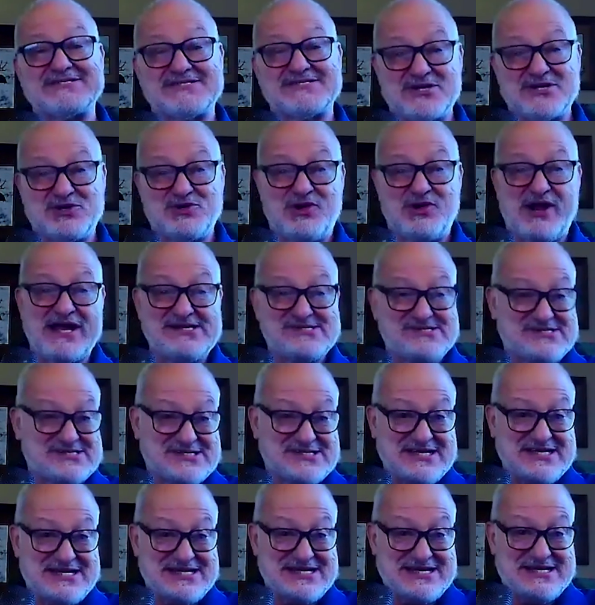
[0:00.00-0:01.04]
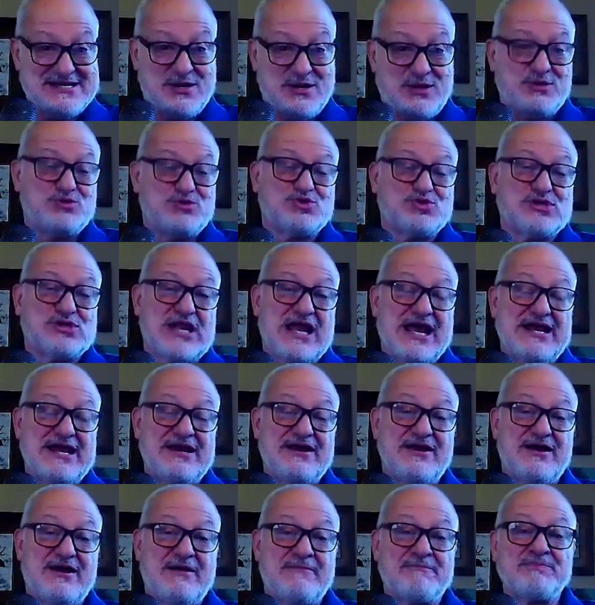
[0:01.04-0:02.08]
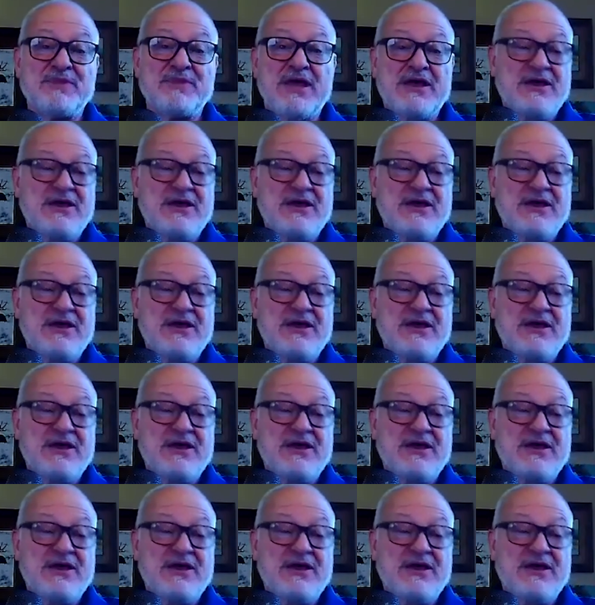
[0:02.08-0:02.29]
of great CEOs lined up